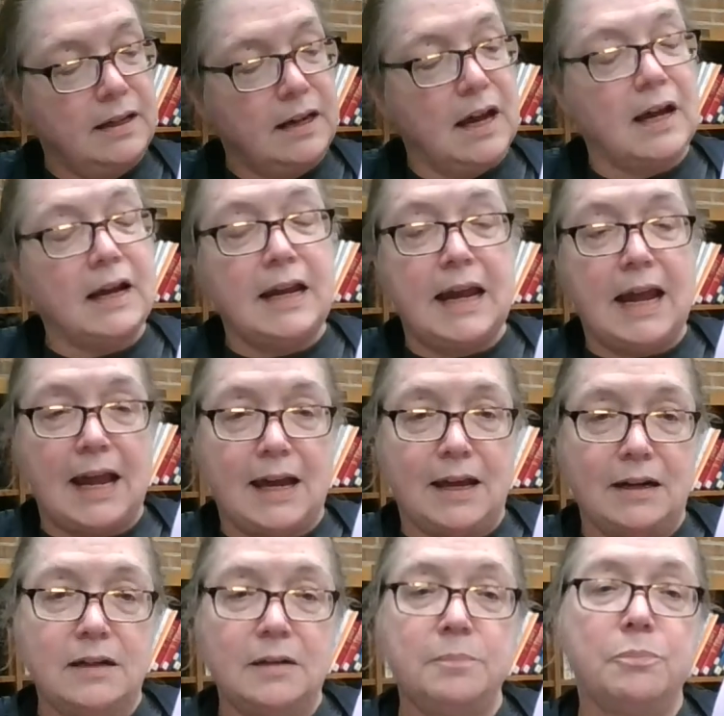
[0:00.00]

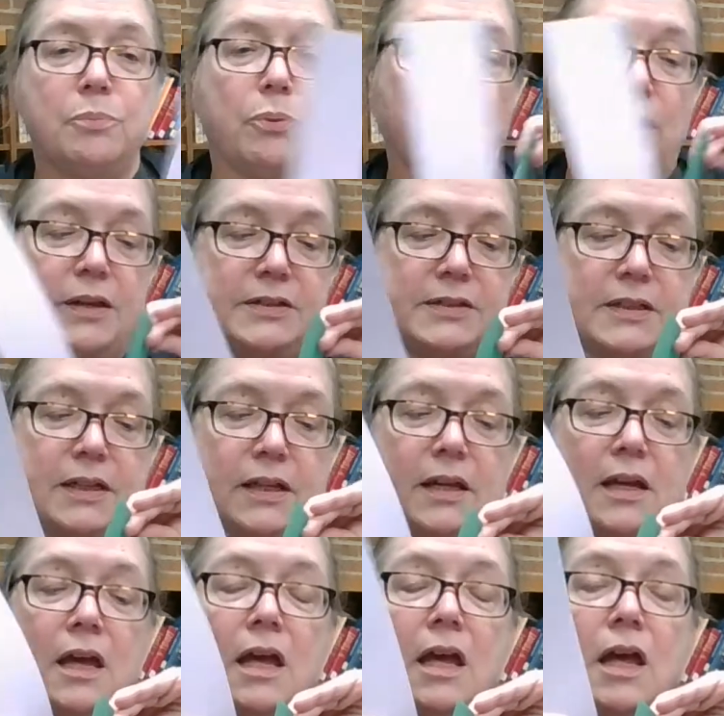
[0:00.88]
again
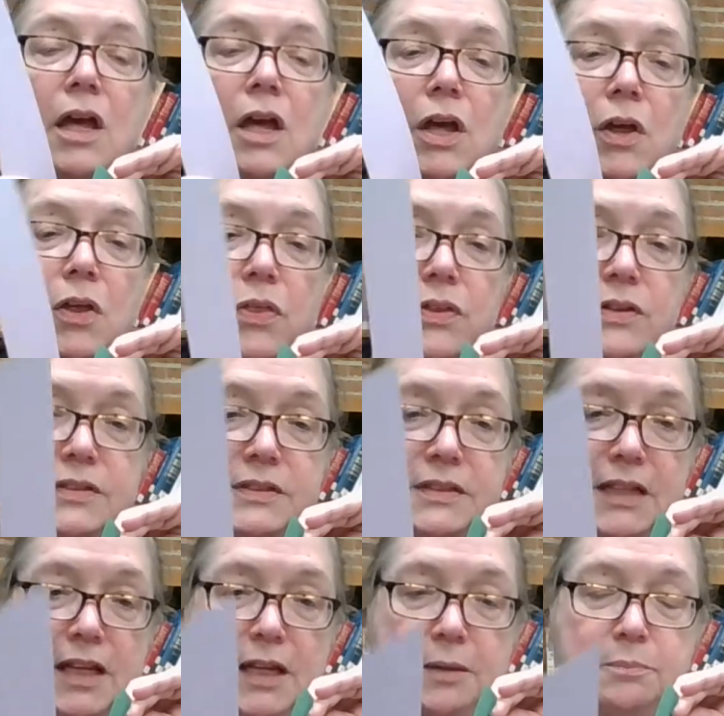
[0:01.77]
pressing the
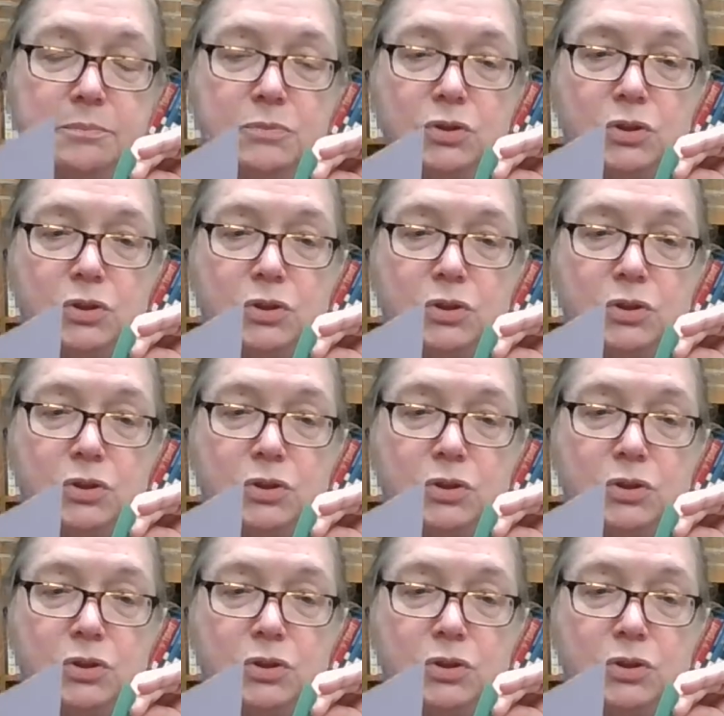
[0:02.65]
seam